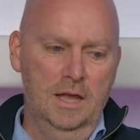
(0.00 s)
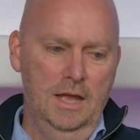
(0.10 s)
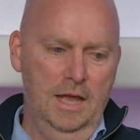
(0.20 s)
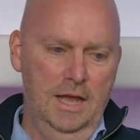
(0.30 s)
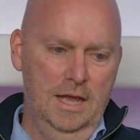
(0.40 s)

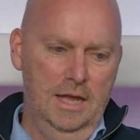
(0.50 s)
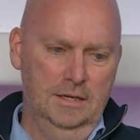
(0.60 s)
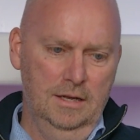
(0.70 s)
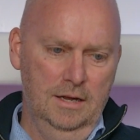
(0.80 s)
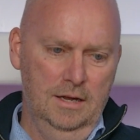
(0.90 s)

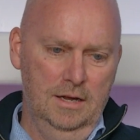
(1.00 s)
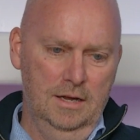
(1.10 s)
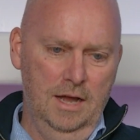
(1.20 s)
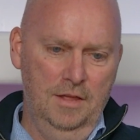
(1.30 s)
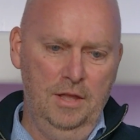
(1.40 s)
And
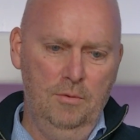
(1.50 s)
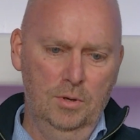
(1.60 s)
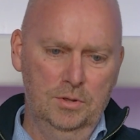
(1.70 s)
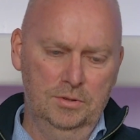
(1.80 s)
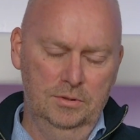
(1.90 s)
I think what